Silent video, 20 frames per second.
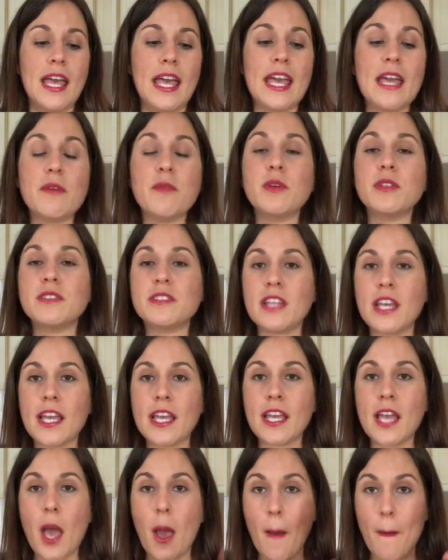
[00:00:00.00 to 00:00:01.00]
it would
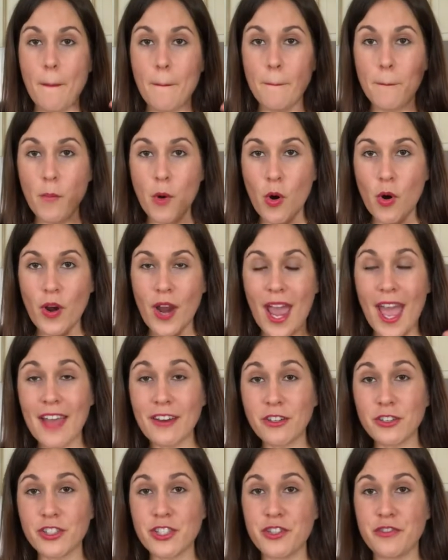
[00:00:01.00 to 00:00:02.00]
take more
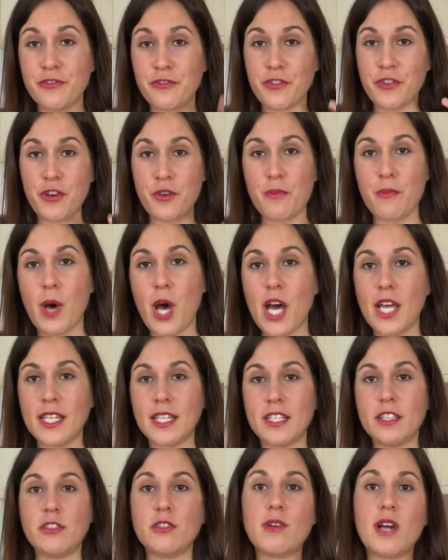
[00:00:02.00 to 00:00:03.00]
energy for your
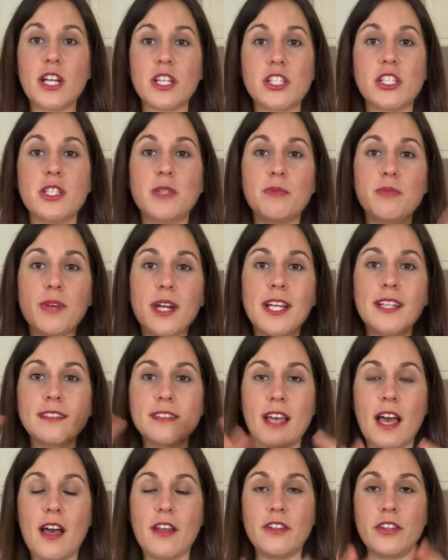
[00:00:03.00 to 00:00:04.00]
body to actually break
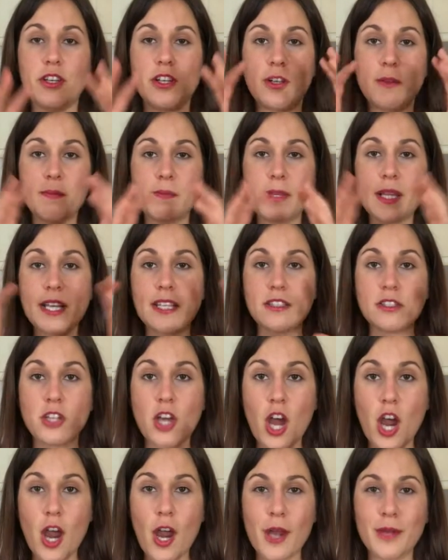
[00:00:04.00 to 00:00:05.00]
down the complex
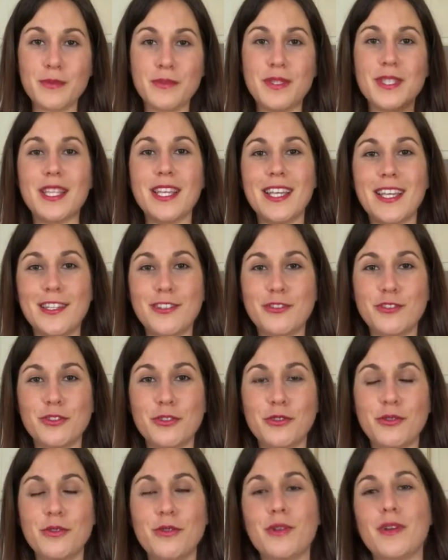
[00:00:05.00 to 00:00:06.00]
carbs
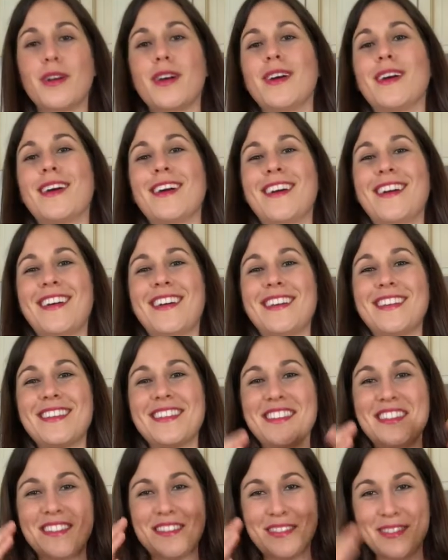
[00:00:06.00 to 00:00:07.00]
into
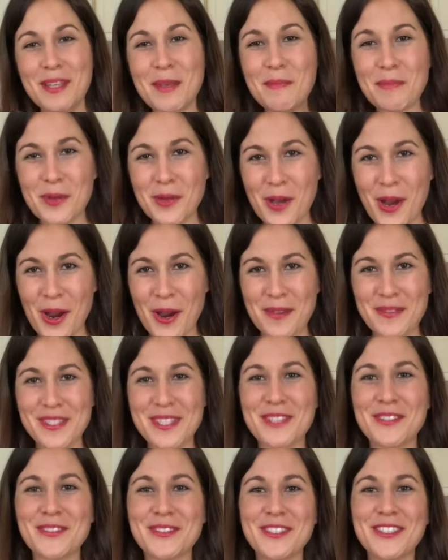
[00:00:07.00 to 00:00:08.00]
simple carbs
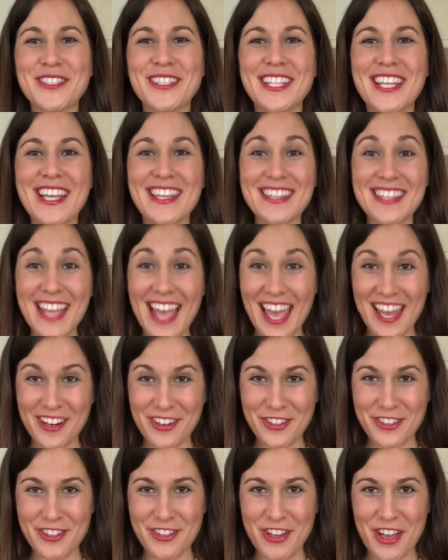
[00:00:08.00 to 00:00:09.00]
in order to get the
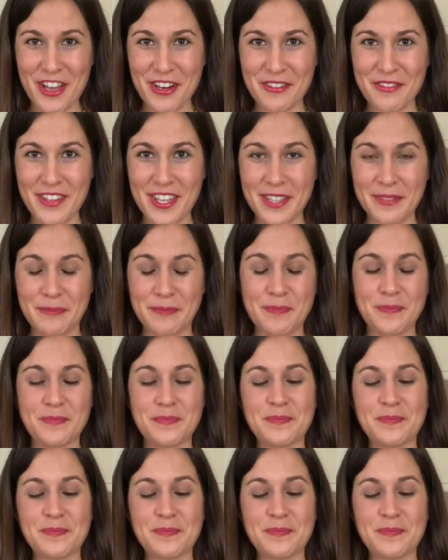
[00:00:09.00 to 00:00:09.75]
energy out of it.